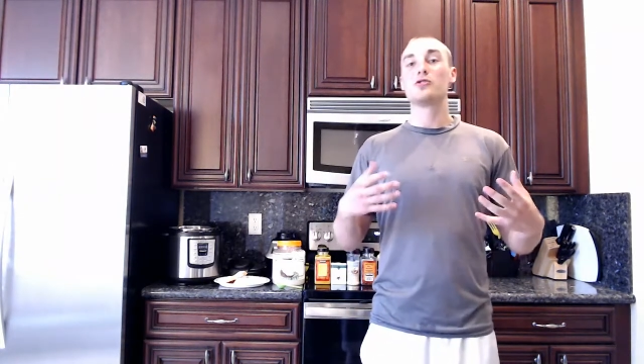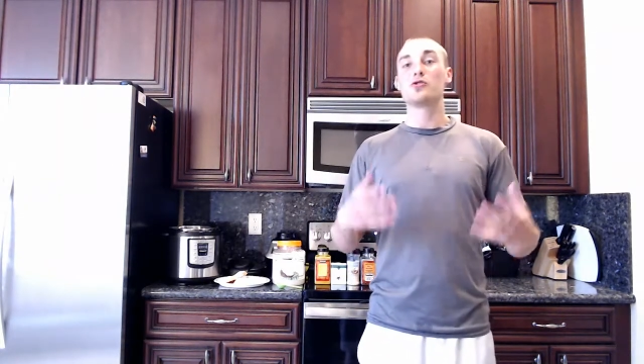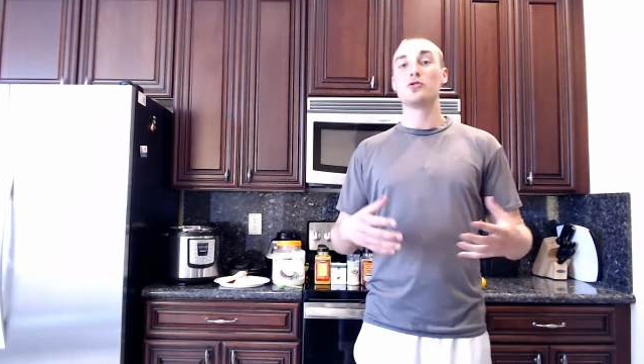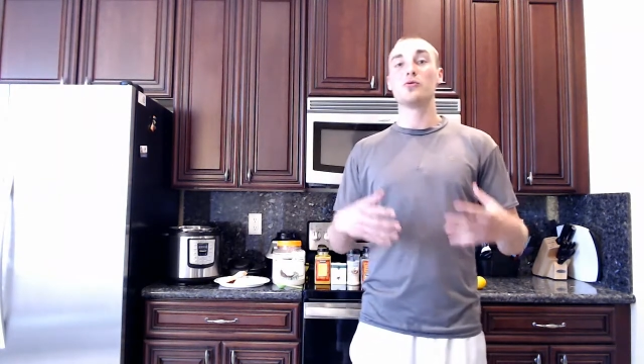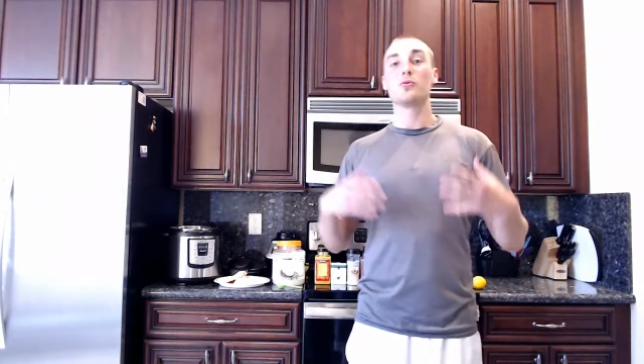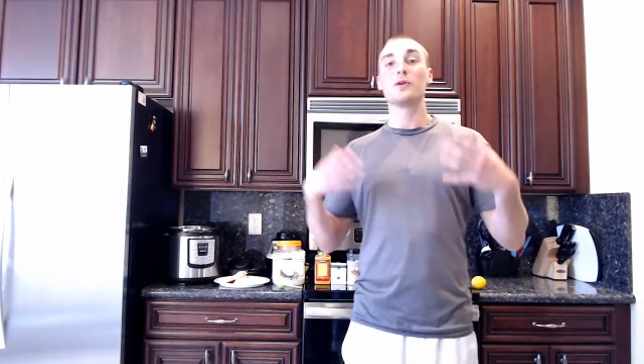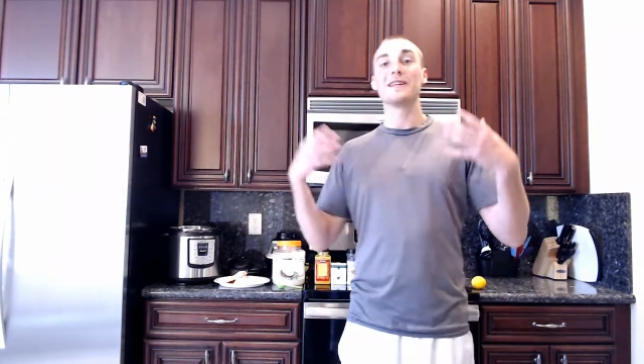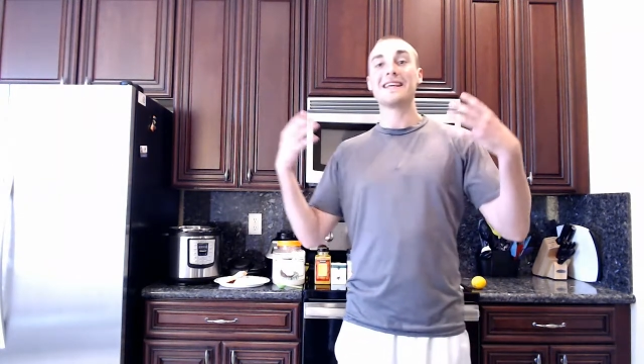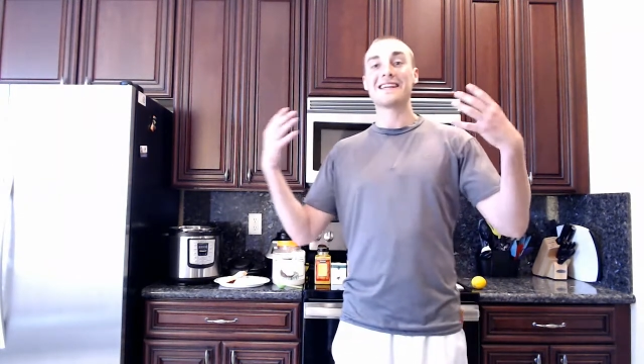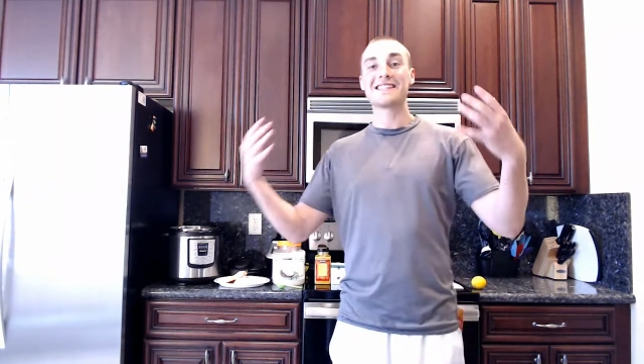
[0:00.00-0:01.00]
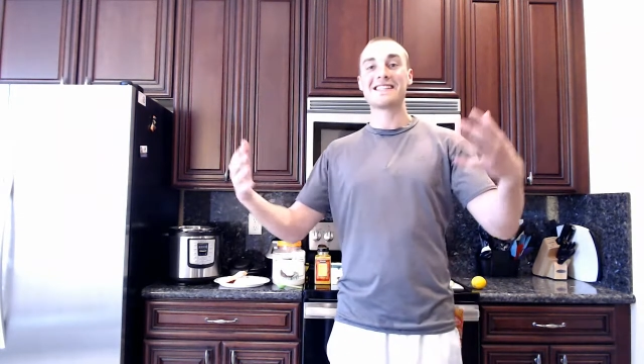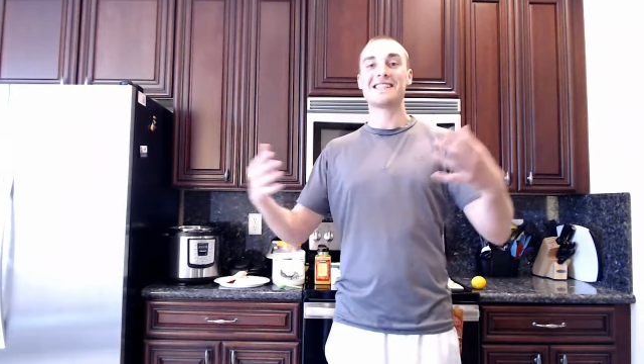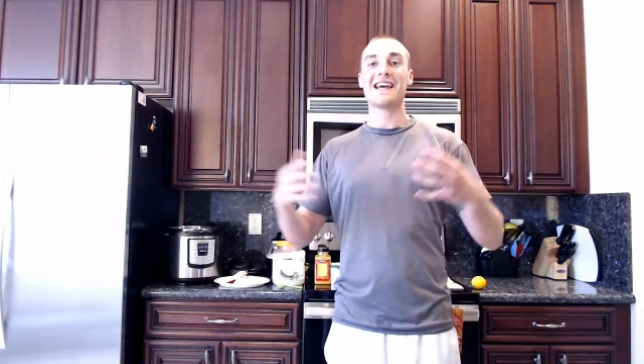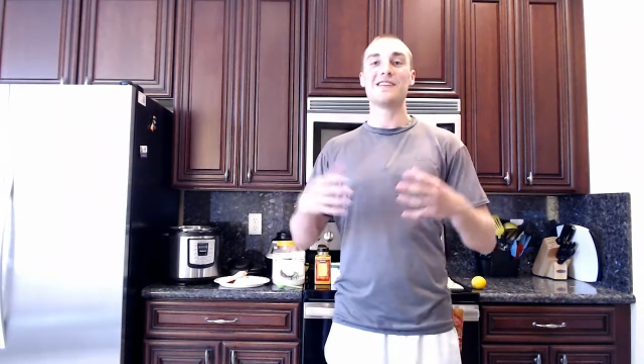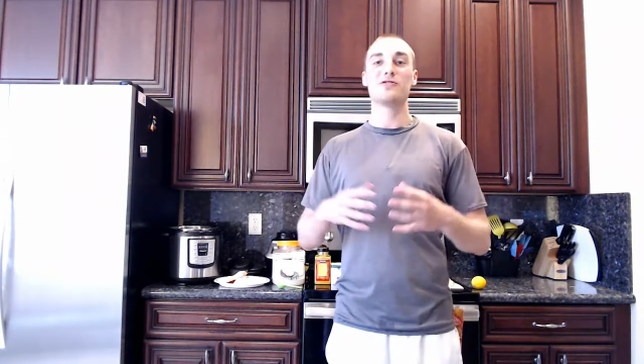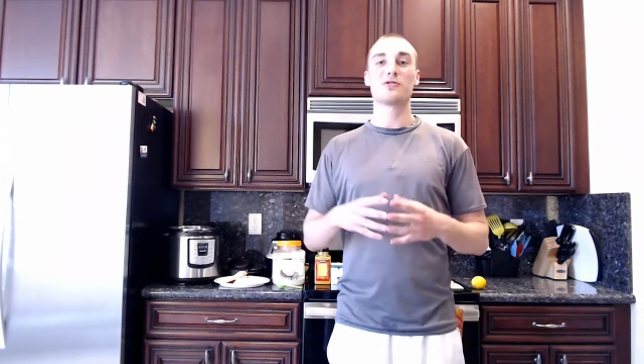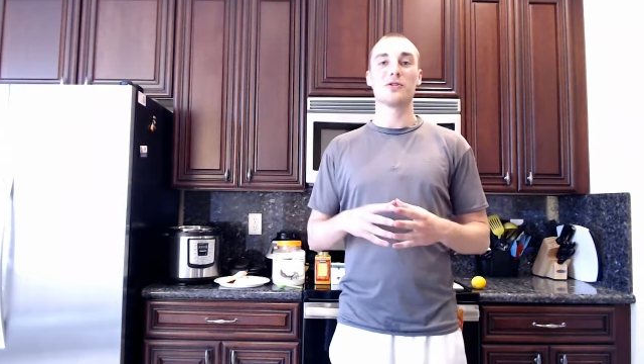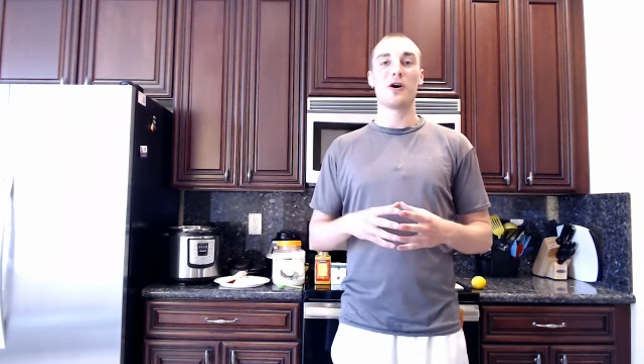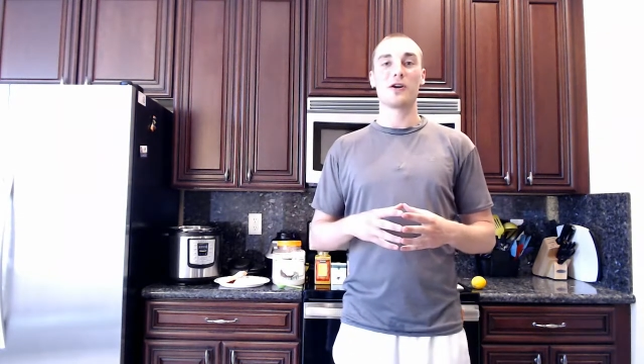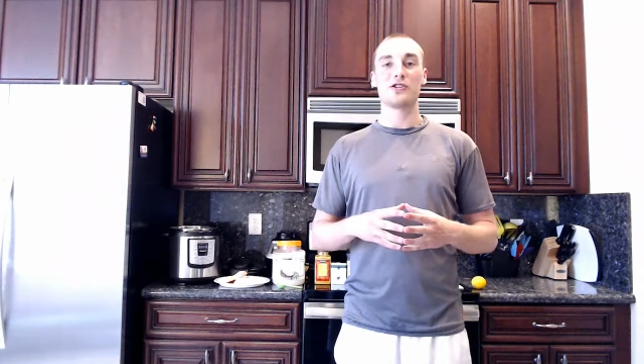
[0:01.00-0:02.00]
to really extend your
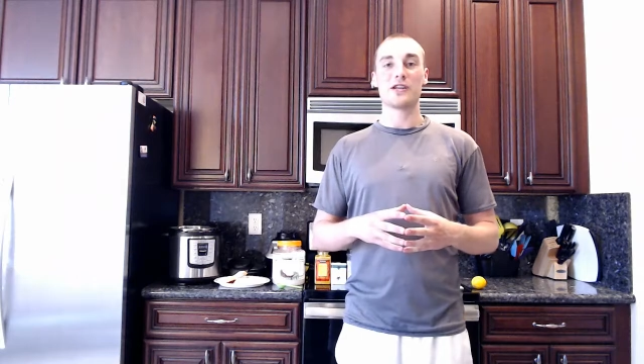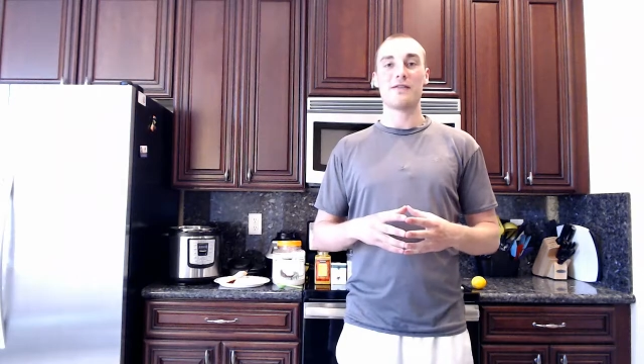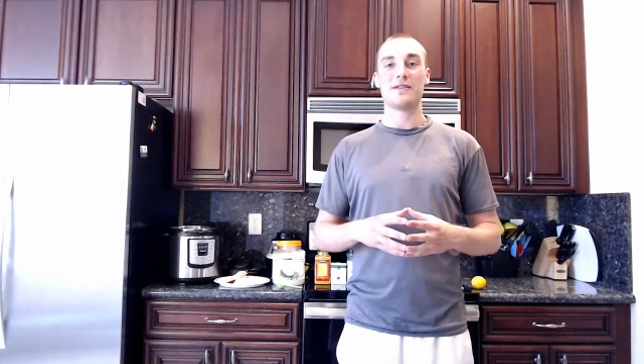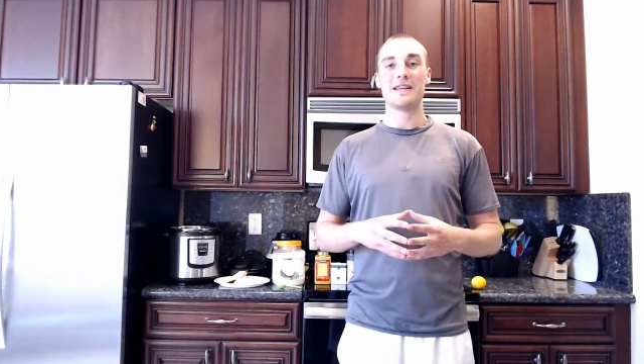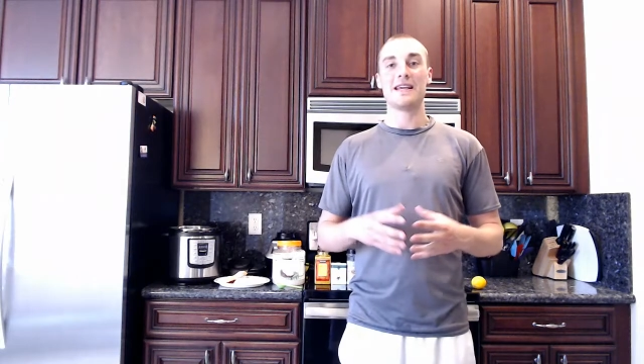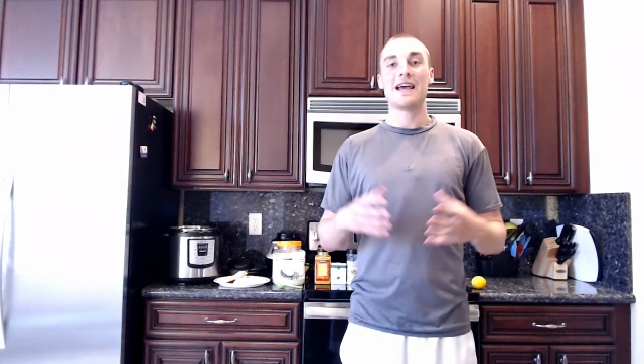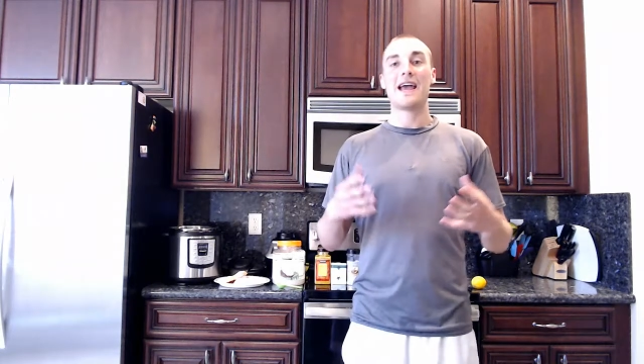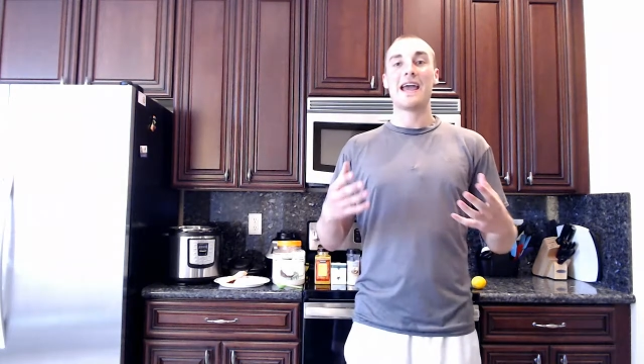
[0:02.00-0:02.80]
longevity